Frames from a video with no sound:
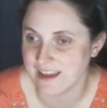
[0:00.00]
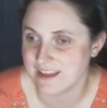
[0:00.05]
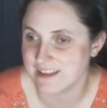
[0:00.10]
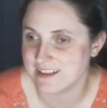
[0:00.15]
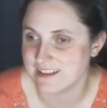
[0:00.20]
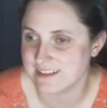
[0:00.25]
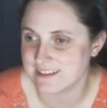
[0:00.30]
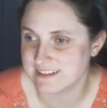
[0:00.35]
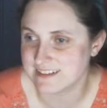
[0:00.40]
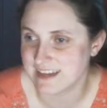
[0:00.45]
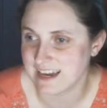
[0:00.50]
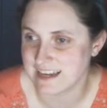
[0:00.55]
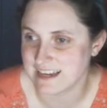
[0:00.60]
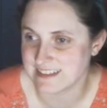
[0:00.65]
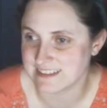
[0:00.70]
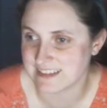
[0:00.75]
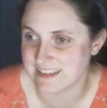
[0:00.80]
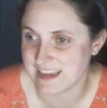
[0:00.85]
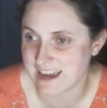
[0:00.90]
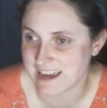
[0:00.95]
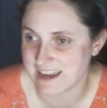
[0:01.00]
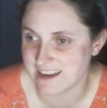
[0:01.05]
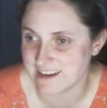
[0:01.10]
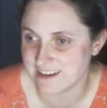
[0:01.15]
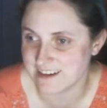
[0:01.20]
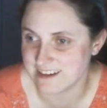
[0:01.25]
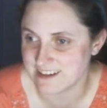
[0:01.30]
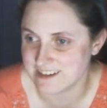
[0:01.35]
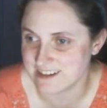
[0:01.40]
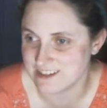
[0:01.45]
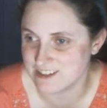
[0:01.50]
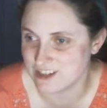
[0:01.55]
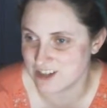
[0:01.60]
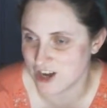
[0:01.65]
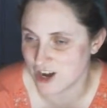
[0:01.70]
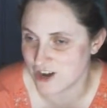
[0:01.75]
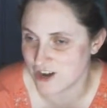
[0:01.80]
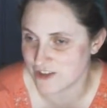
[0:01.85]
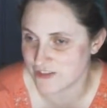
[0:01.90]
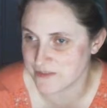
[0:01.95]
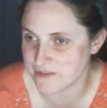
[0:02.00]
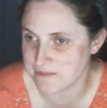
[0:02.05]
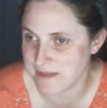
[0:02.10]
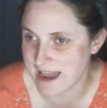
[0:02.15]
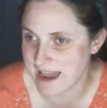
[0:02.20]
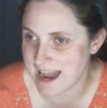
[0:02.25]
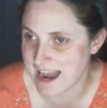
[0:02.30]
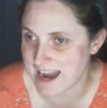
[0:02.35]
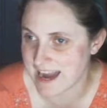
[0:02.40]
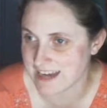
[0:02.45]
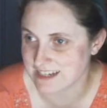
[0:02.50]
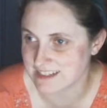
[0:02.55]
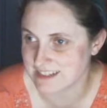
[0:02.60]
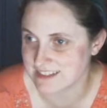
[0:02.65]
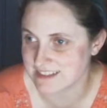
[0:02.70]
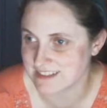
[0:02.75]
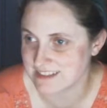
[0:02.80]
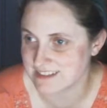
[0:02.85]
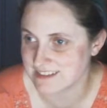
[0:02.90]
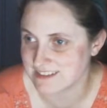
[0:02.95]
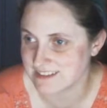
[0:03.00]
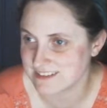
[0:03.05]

That's Kai's cat, Doth Max.